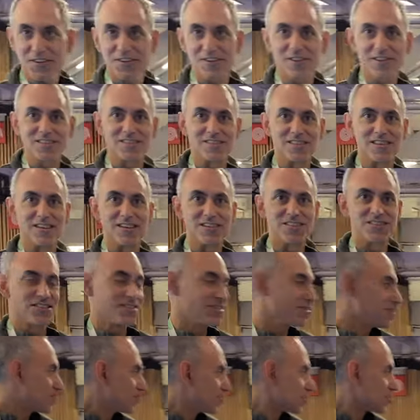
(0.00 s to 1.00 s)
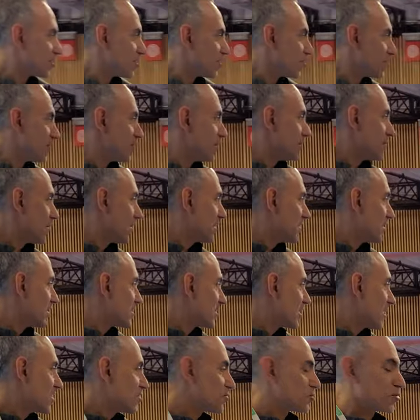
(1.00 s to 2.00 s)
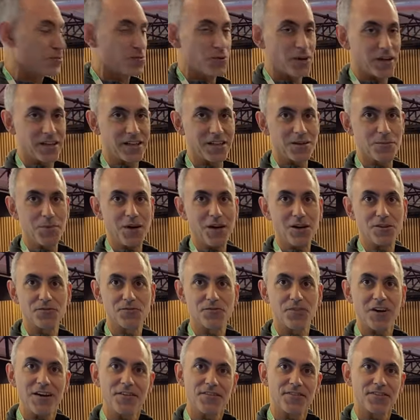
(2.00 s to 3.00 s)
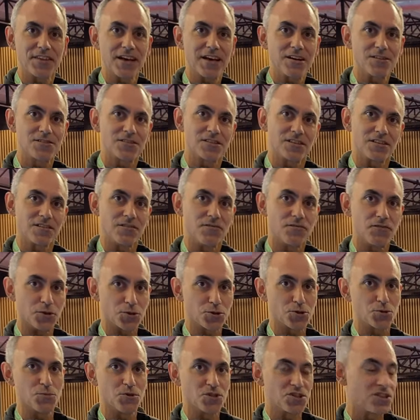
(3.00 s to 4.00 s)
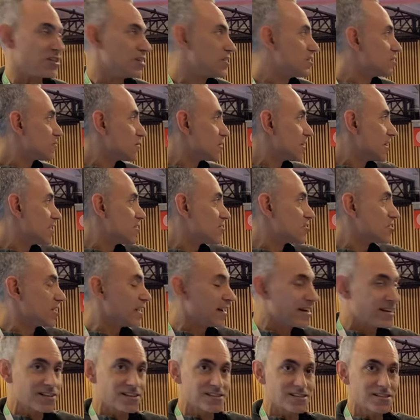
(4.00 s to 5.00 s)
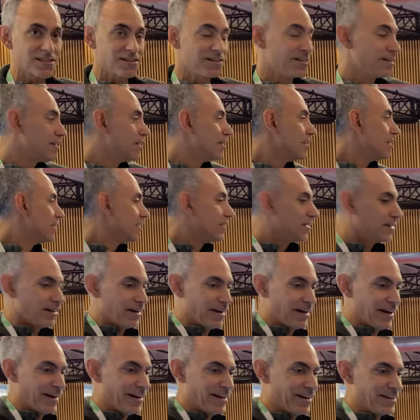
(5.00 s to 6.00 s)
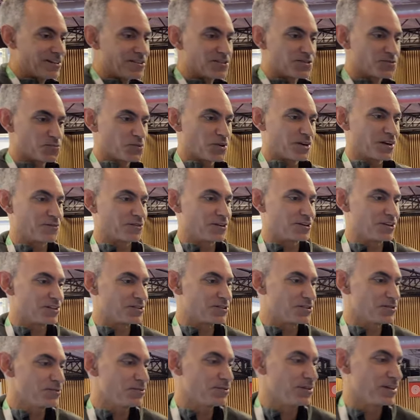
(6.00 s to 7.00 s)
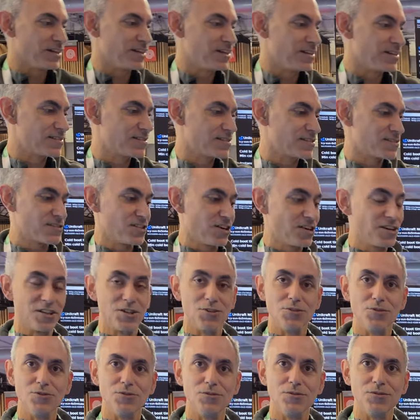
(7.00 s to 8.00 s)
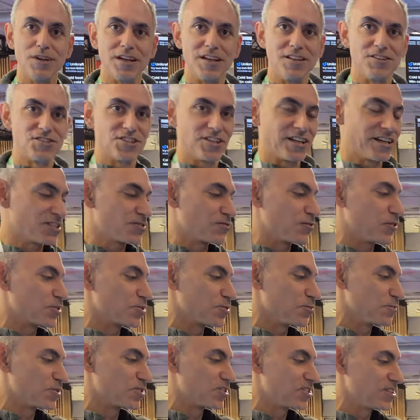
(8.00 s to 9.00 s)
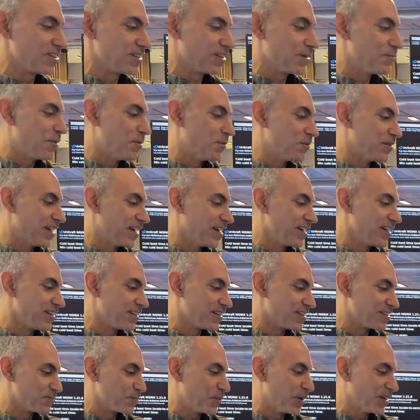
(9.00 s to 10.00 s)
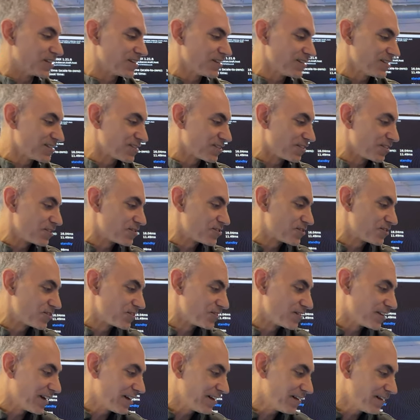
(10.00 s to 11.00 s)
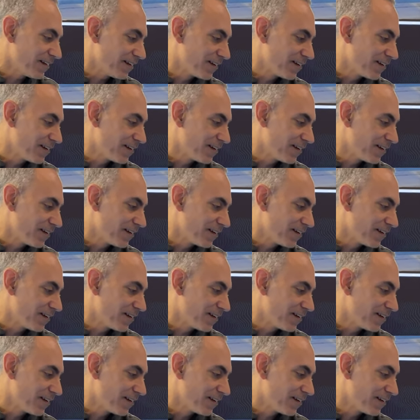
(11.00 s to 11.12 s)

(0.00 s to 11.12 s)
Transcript: here is a single server. In this case, we're running about 5,000 virtual machines with Nginx. And what I'm gonna do is start a new Nginx virtual machine the moment I hit this button. So let's do that.